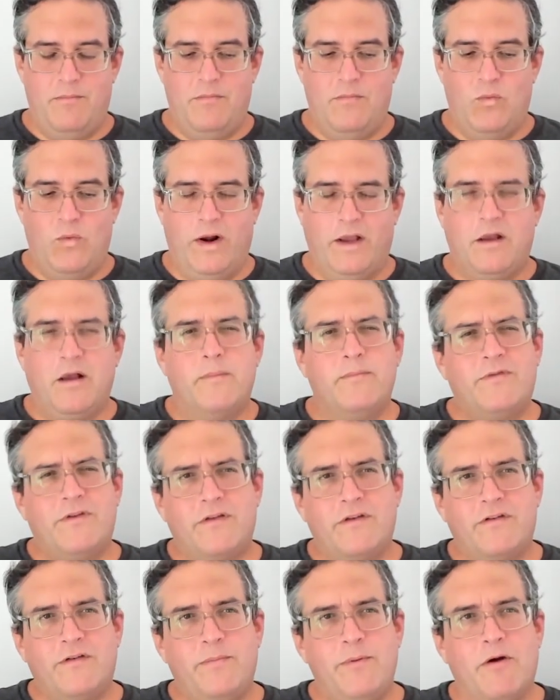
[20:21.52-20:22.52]
when it comes to
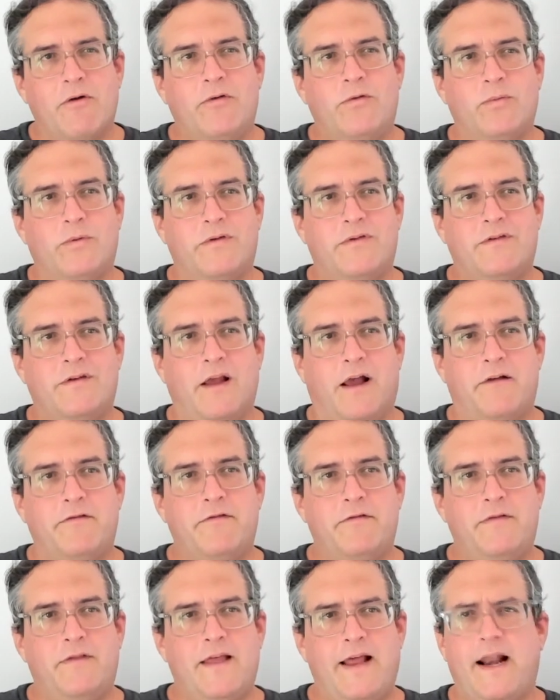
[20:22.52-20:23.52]
the spiritual stuff
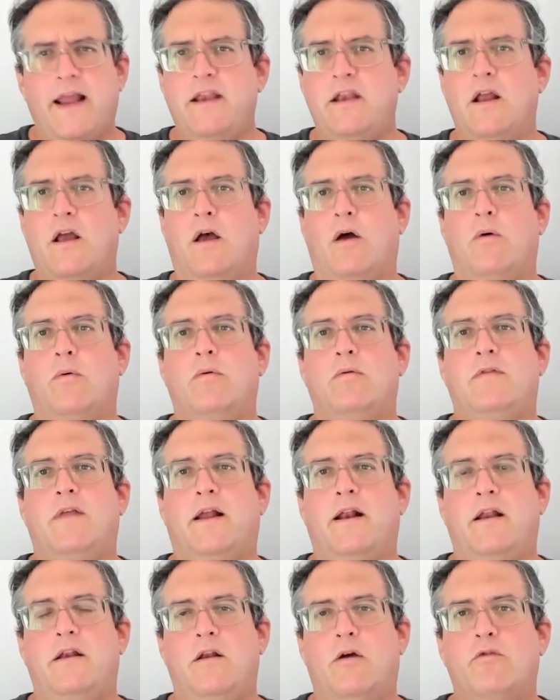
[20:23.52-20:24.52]
that I
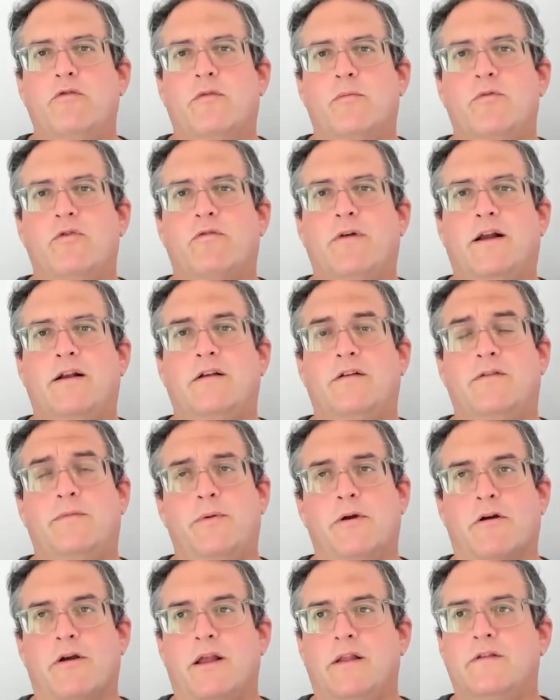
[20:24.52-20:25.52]
know from direct
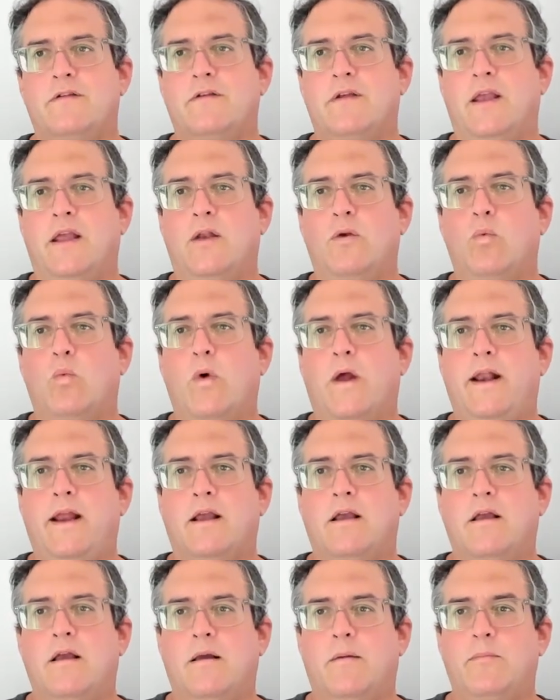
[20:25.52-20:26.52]
experience, and when
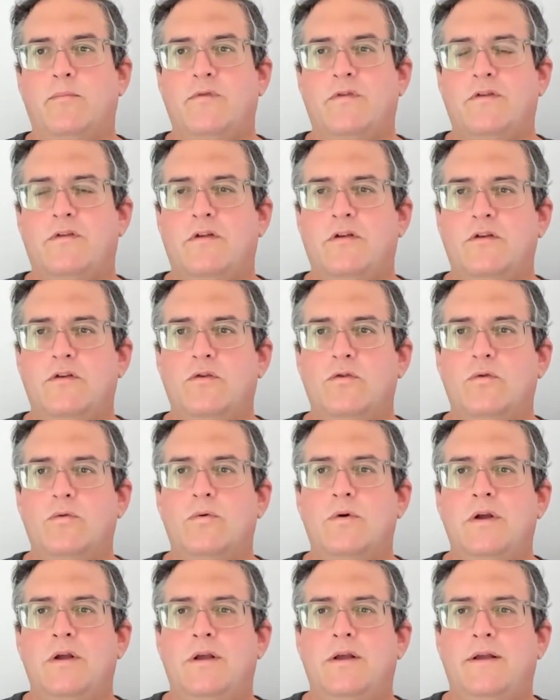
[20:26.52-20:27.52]
it comes to
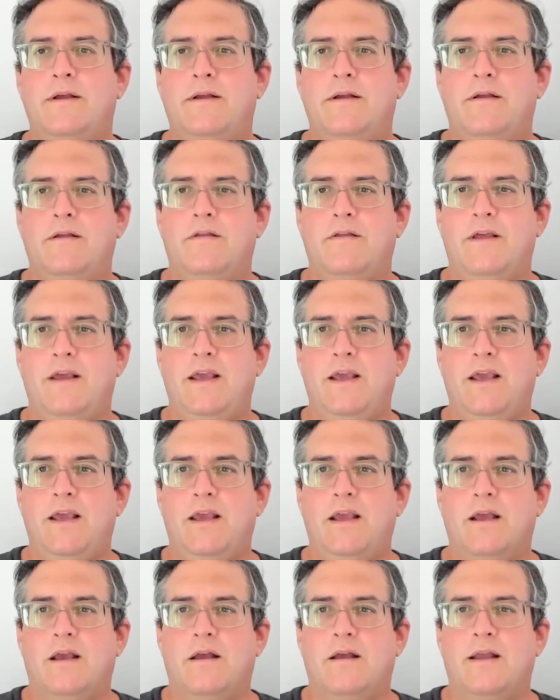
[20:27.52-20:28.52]

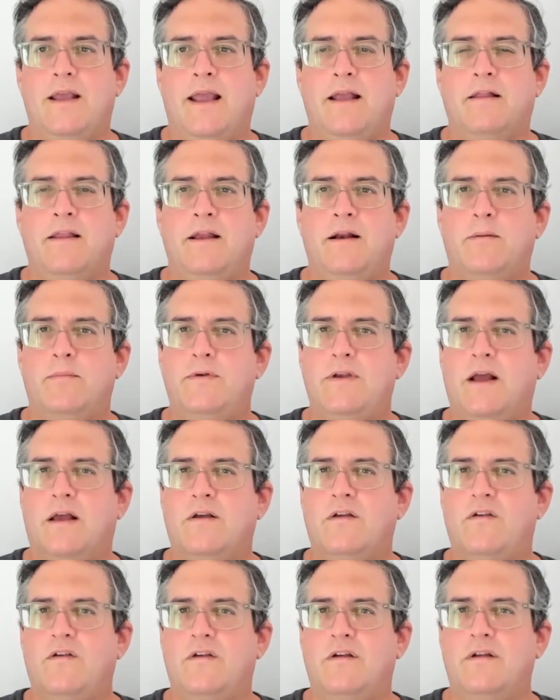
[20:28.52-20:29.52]
the alien
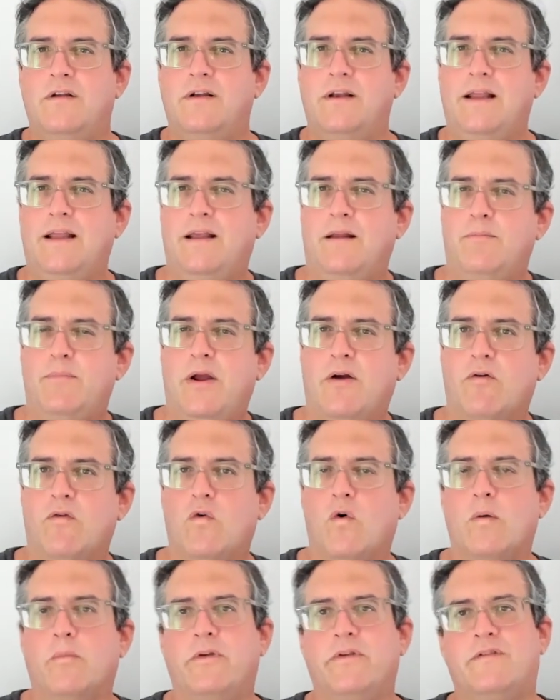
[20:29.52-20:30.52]
abduction and
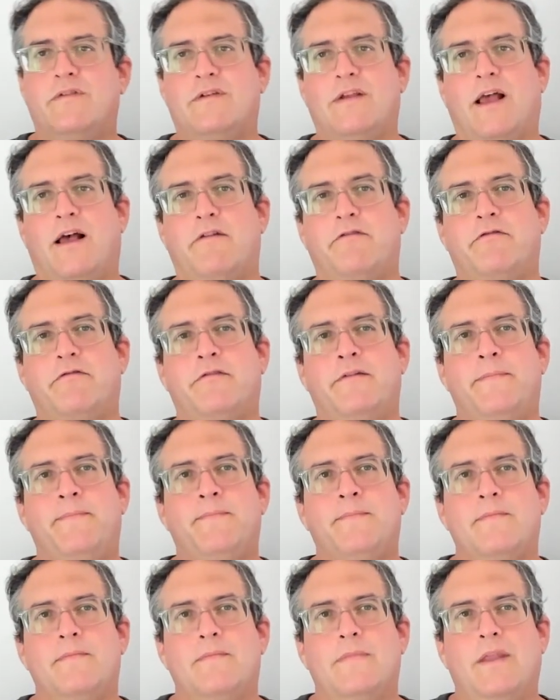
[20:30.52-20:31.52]
paranormal stuff,
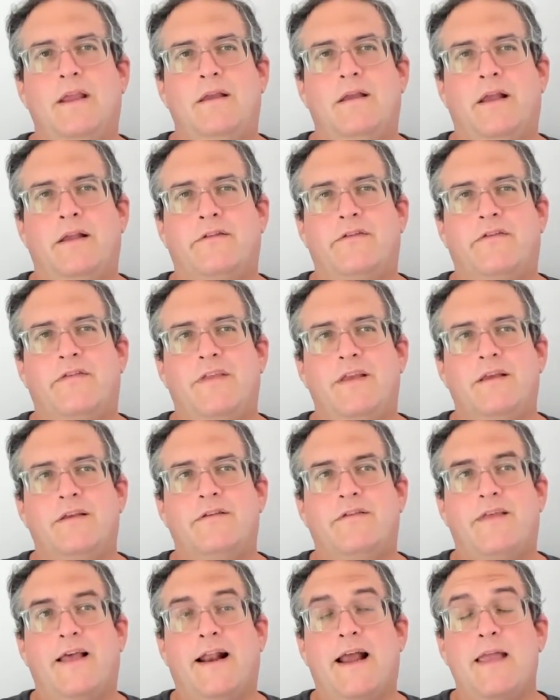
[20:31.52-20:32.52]
it's
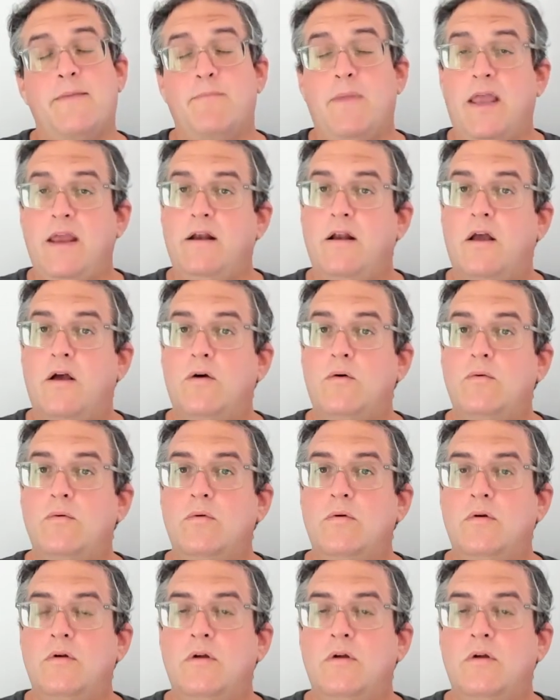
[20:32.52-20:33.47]
things that I may know,